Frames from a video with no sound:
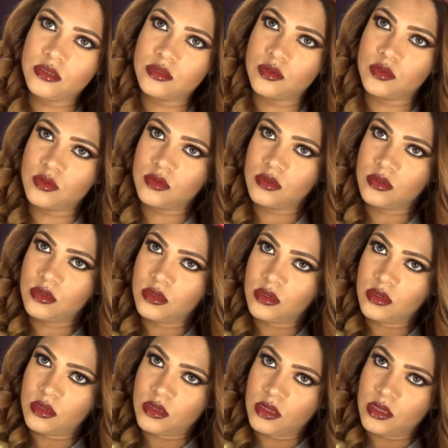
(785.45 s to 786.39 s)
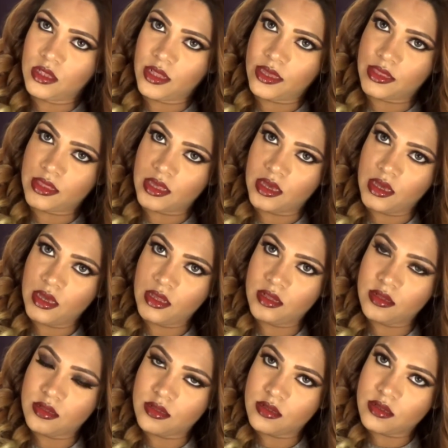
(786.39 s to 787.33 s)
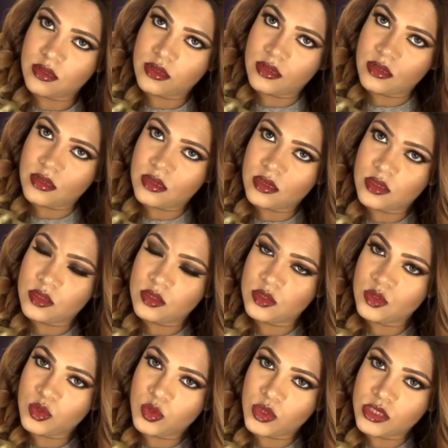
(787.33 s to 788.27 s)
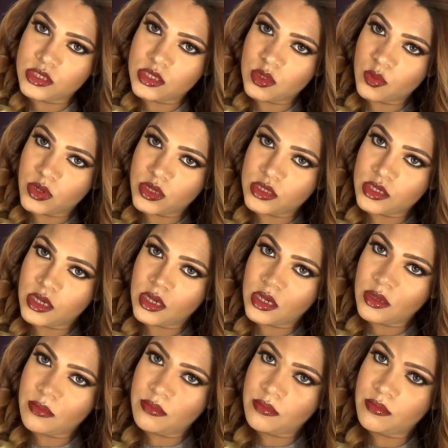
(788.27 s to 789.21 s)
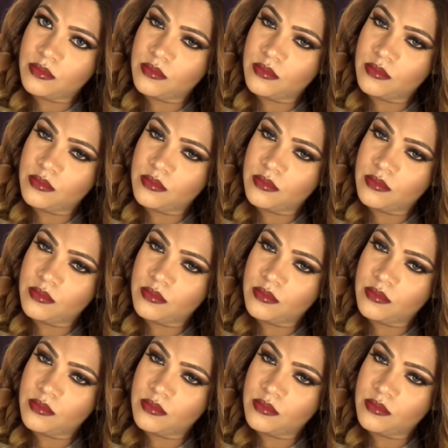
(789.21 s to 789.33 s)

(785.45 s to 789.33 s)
So like that, twist it one time,